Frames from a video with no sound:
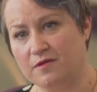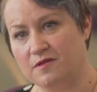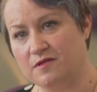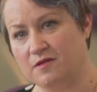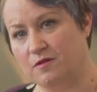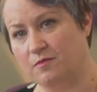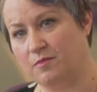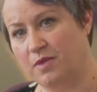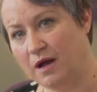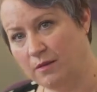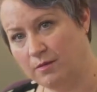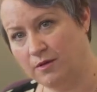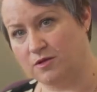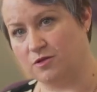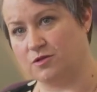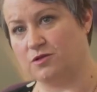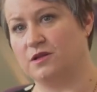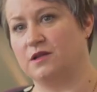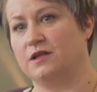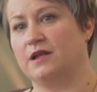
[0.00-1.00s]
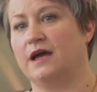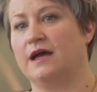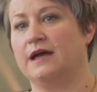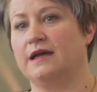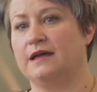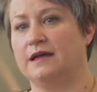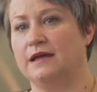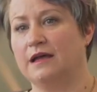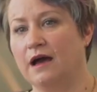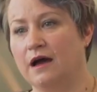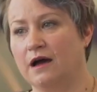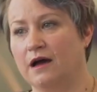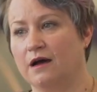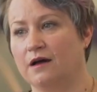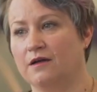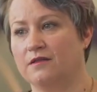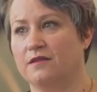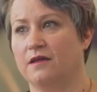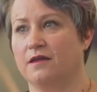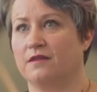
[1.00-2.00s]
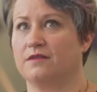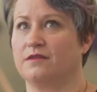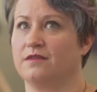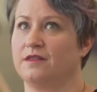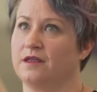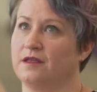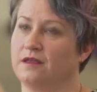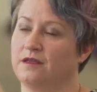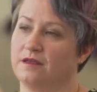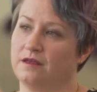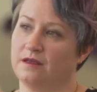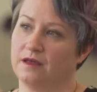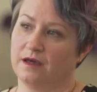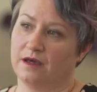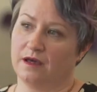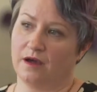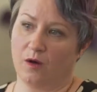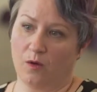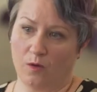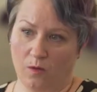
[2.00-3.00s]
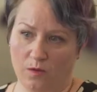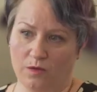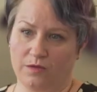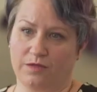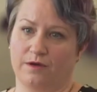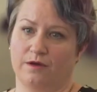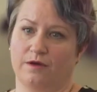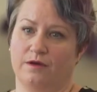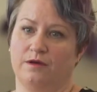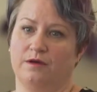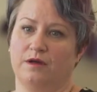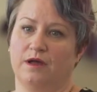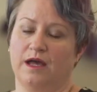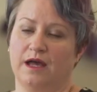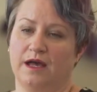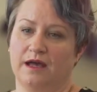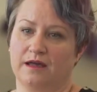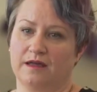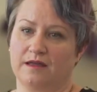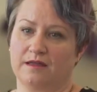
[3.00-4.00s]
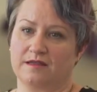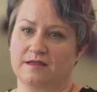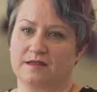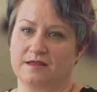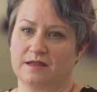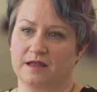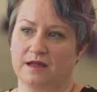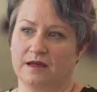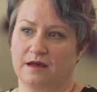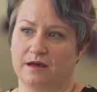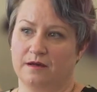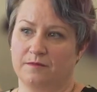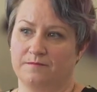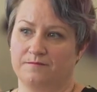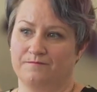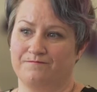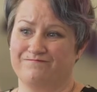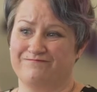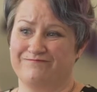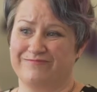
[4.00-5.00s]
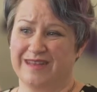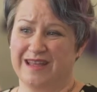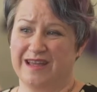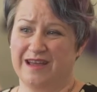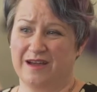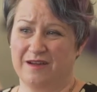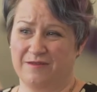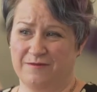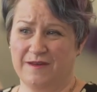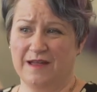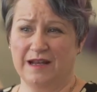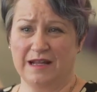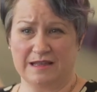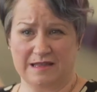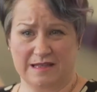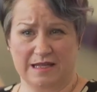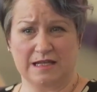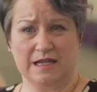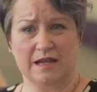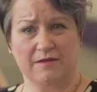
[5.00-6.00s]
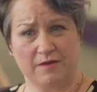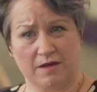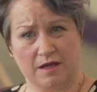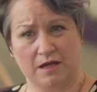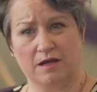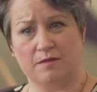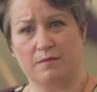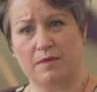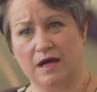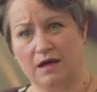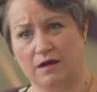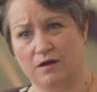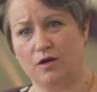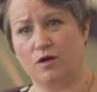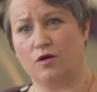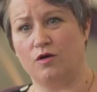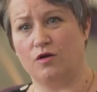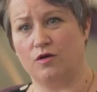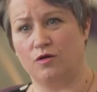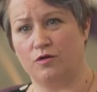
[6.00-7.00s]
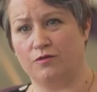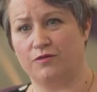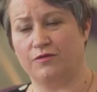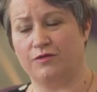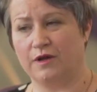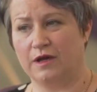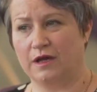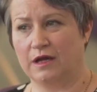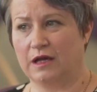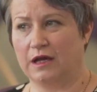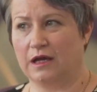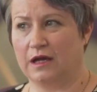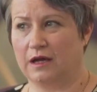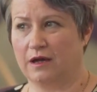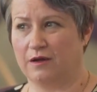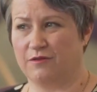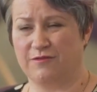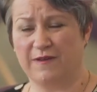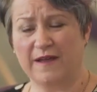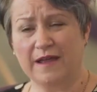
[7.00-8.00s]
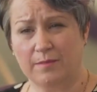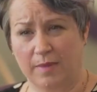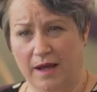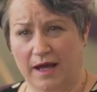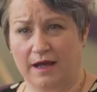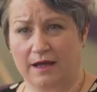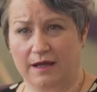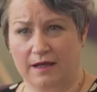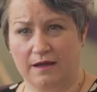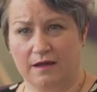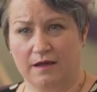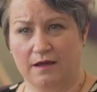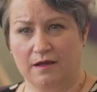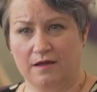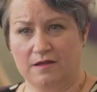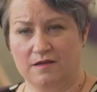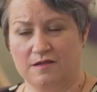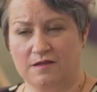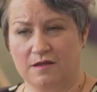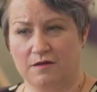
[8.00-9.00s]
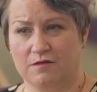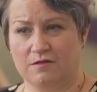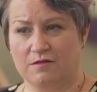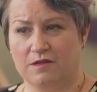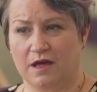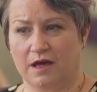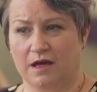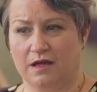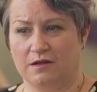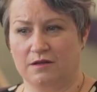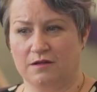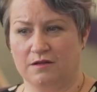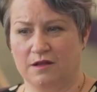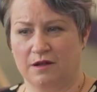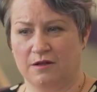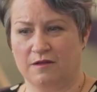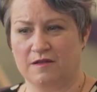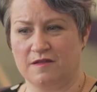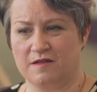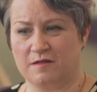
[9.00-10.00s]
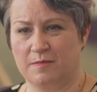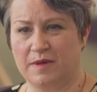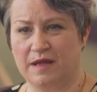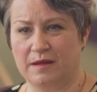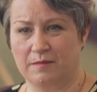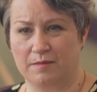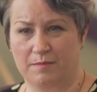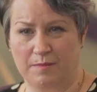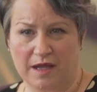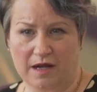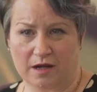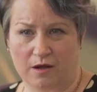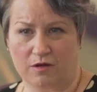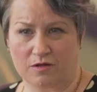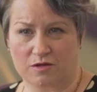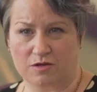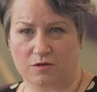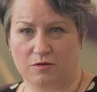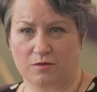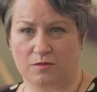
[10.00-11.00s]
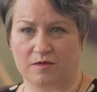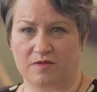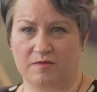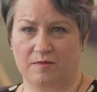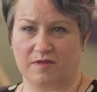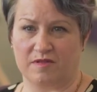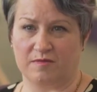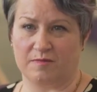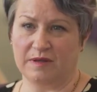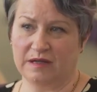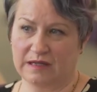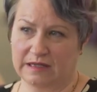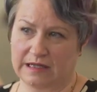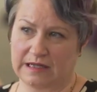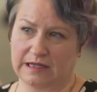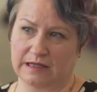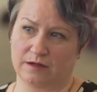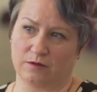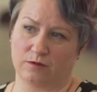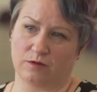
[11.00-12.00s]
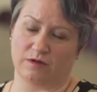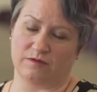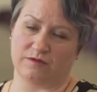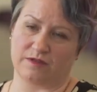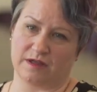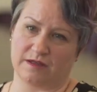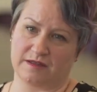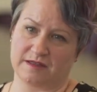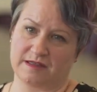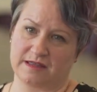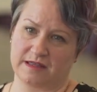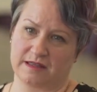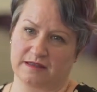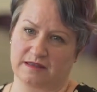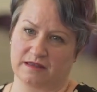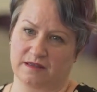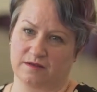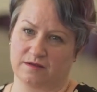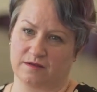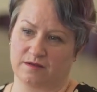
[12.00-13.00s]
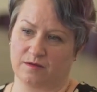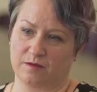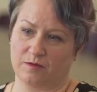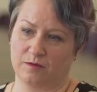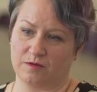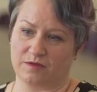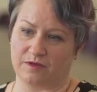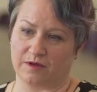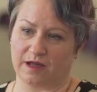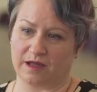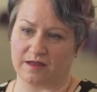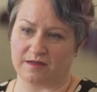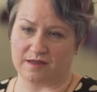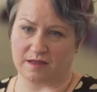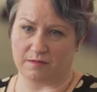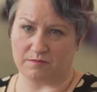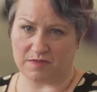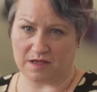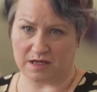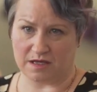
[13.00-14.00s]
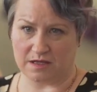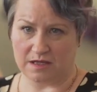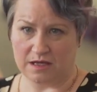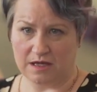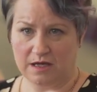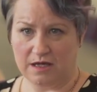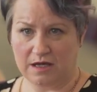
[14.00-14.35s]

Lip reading: is not published in AARE, that the author has a fairly significant amount of feedback, so that there's a pedagogical responsibility in all of this, that the author has something